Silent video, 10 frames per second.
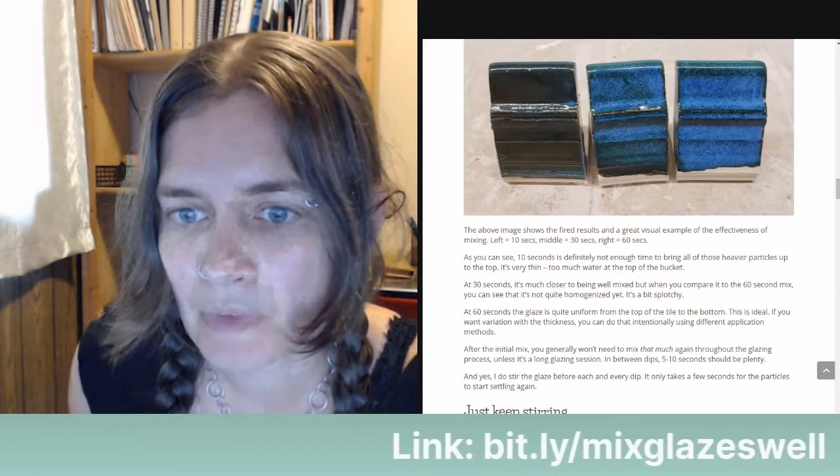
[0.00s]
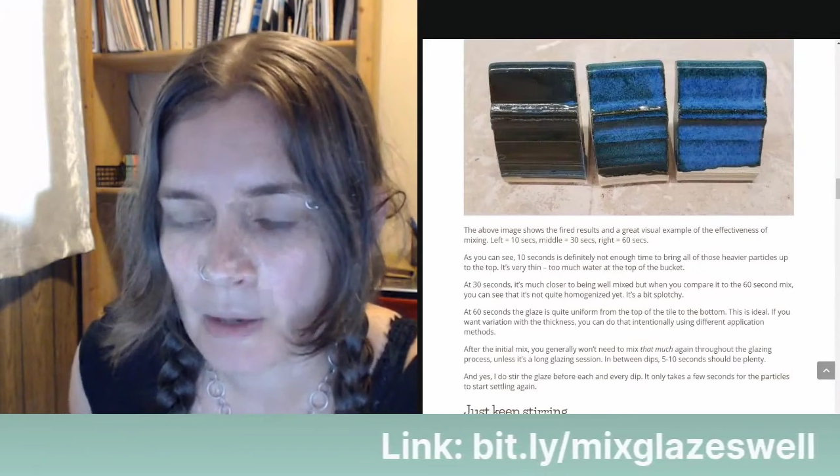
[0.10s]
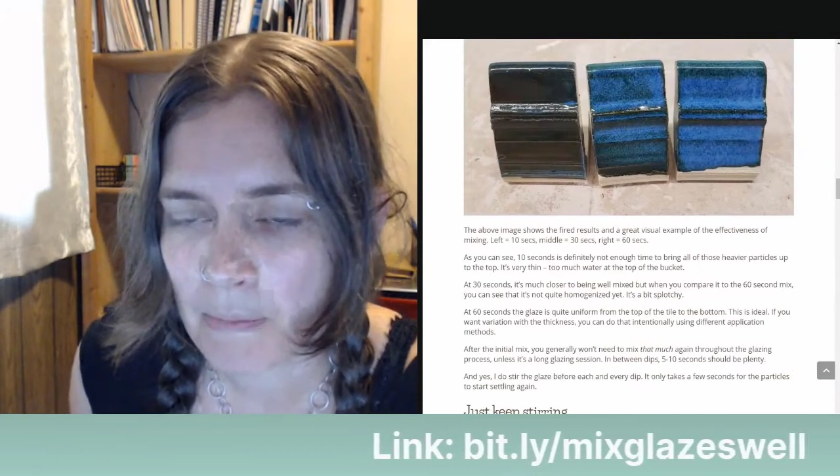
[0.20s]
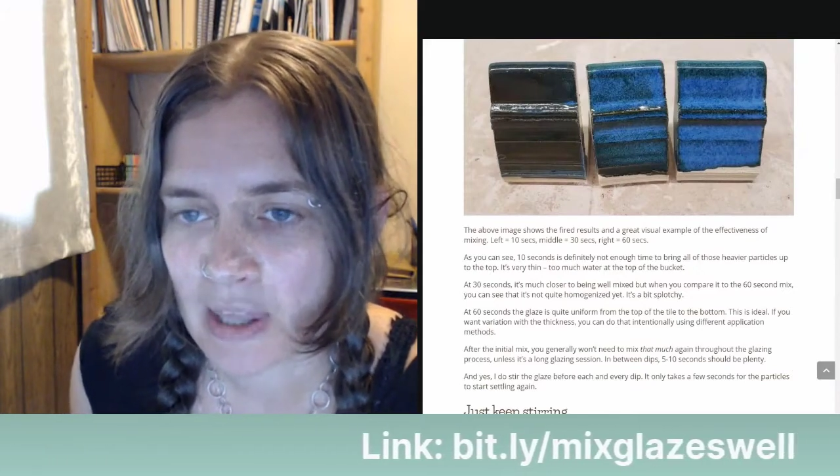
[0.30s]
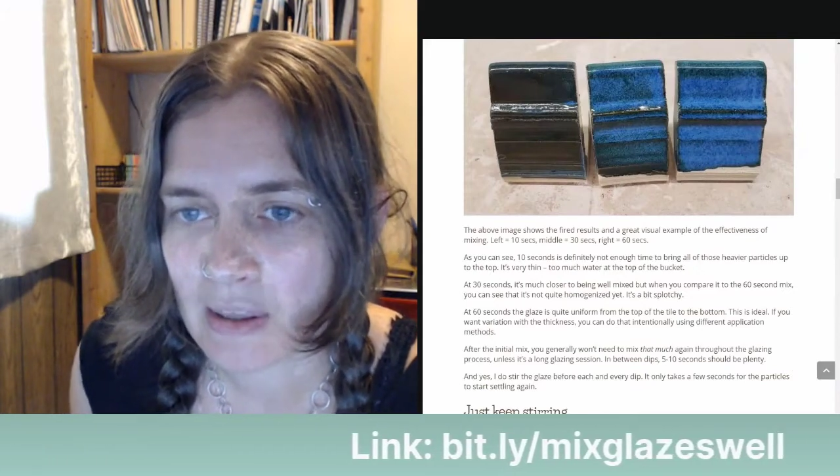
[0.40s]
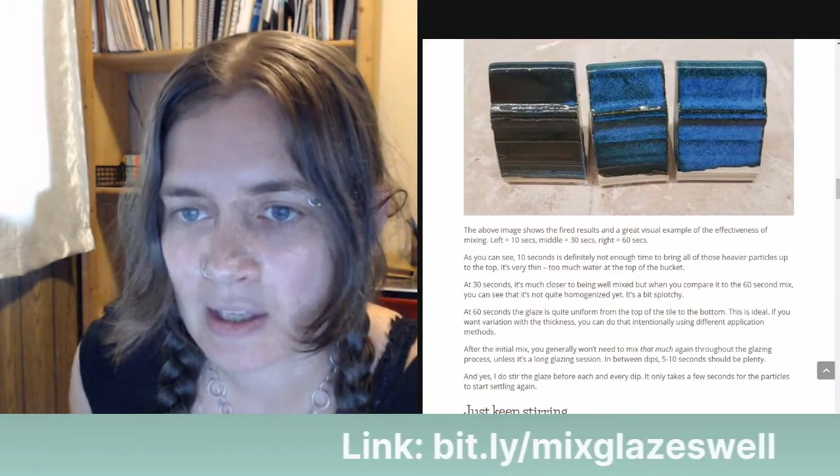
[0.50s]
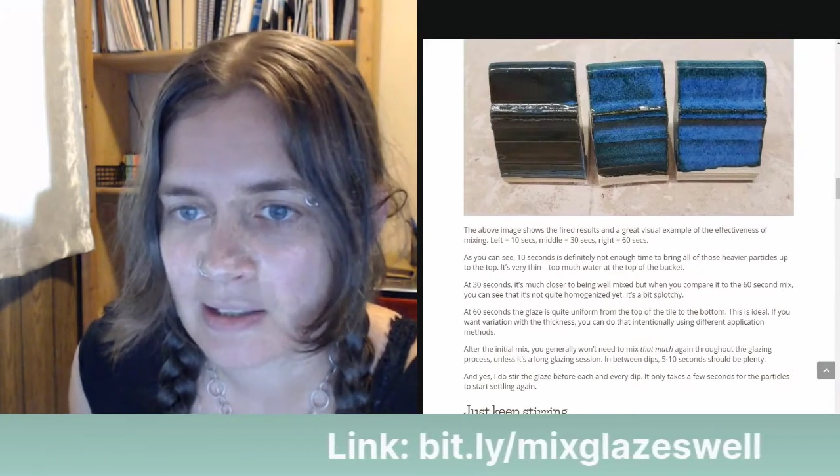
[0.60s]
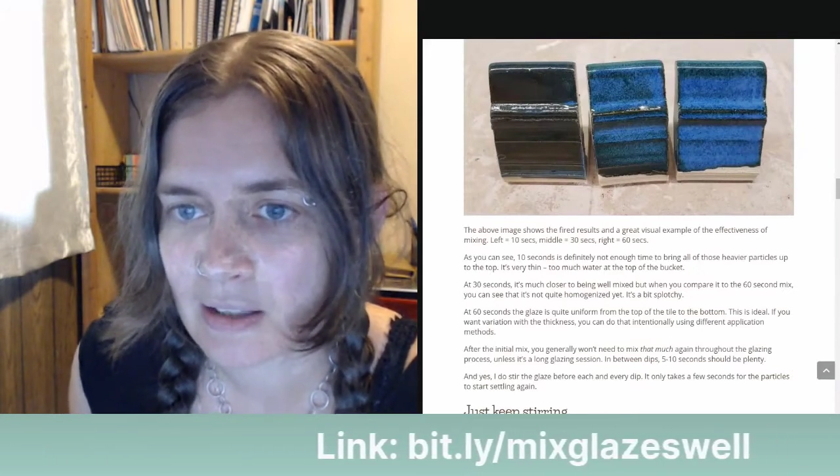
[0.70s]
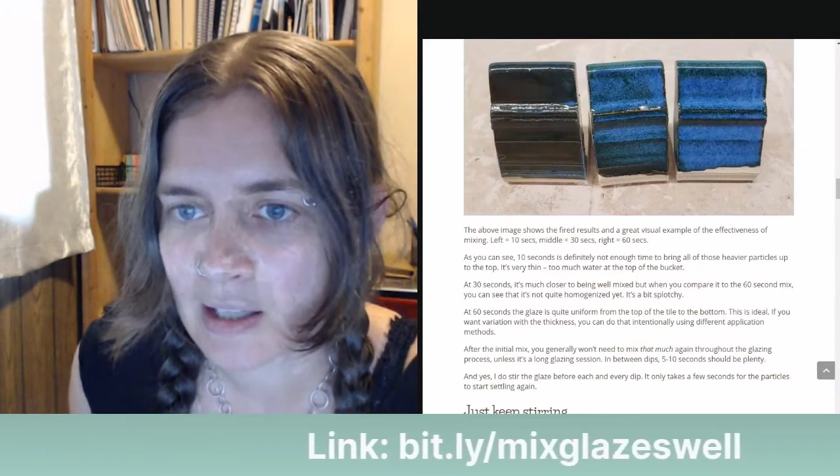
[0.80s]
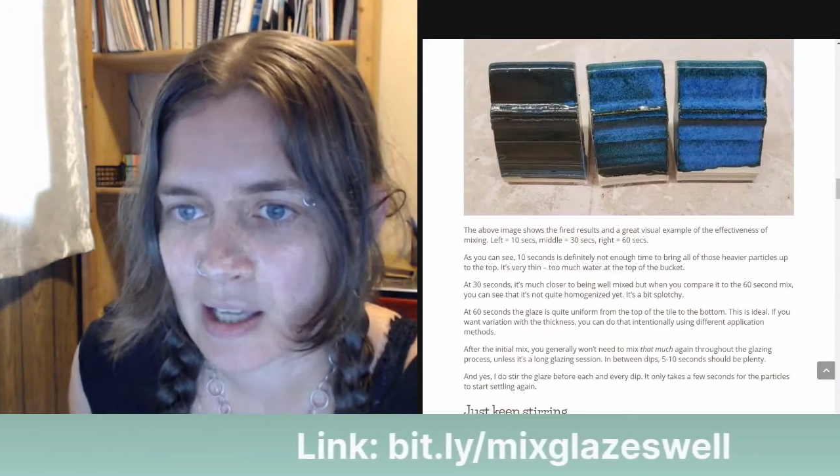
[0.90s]
but this
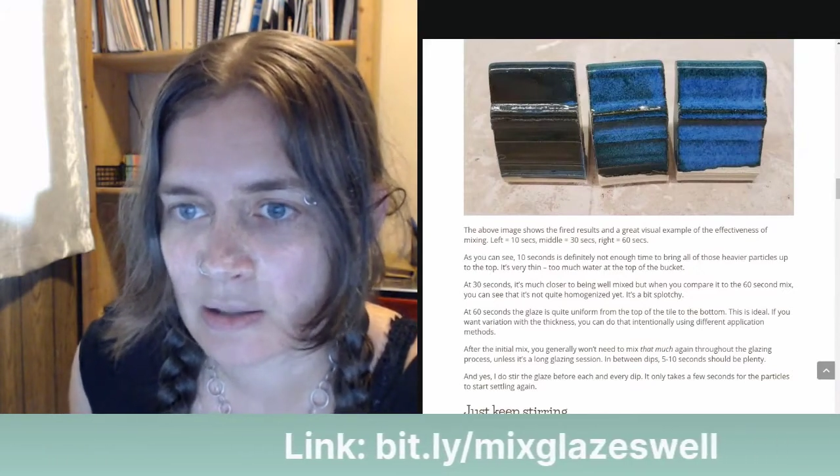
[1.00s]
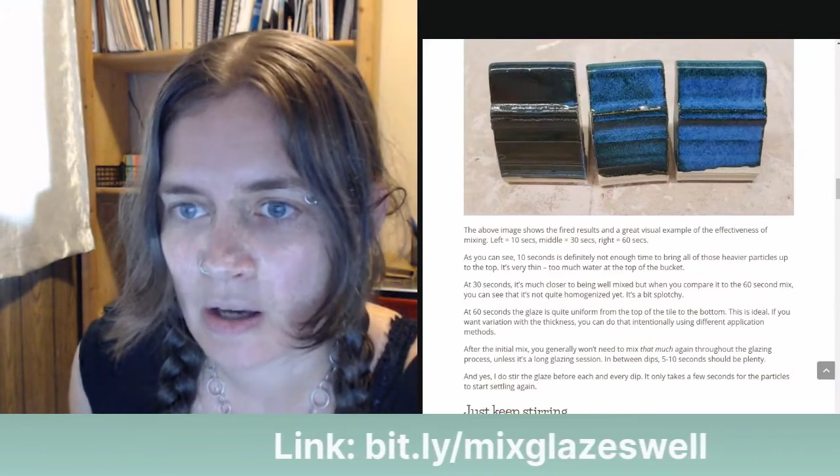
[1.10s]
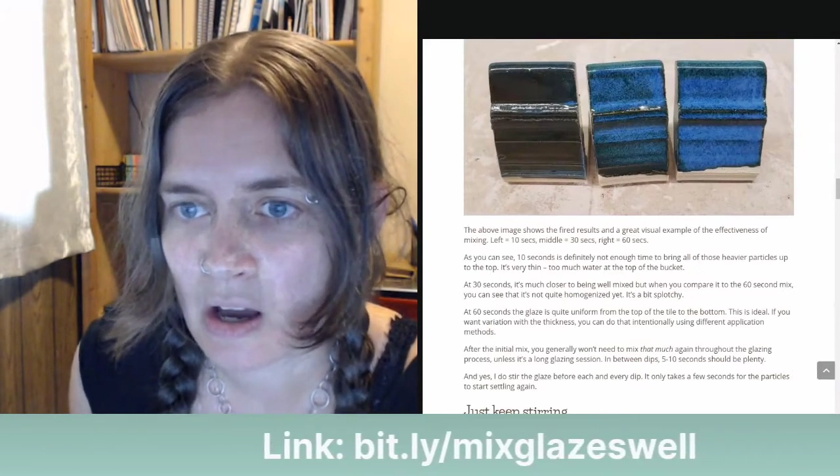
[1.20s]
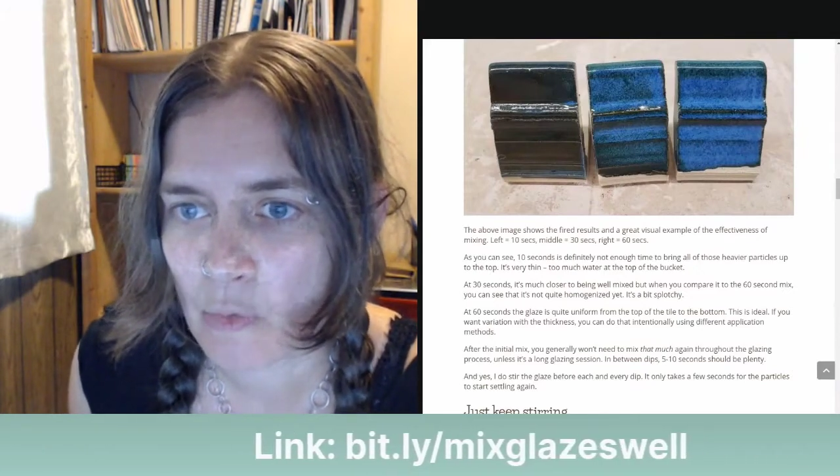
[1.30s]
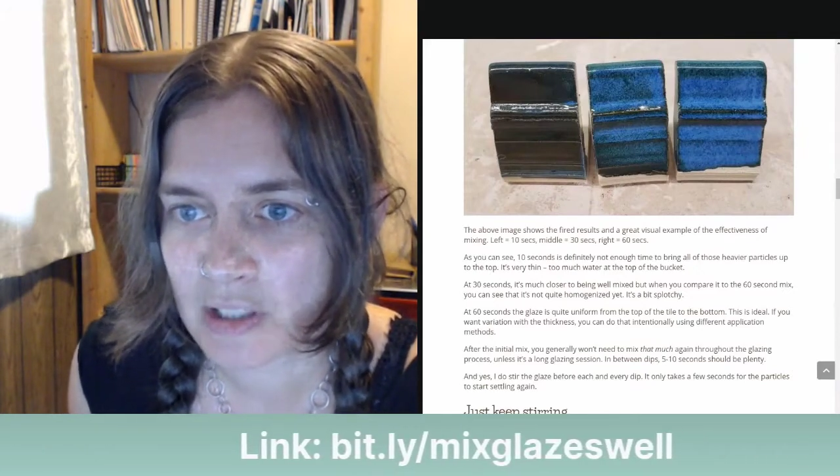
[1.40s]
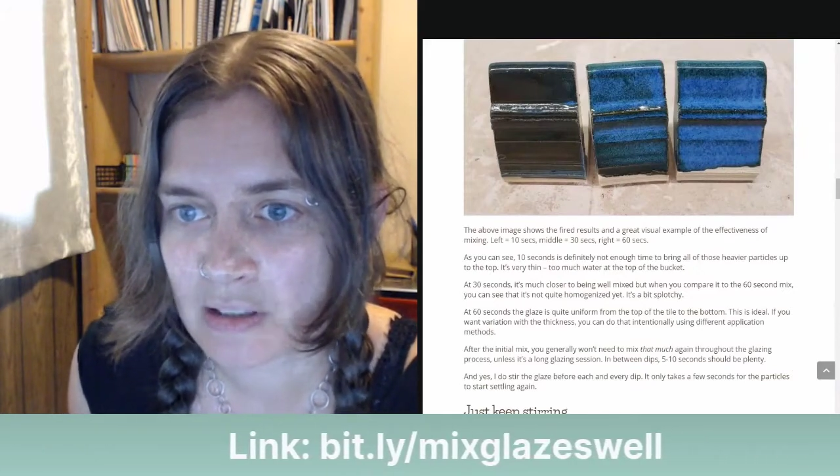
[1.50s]
glaze was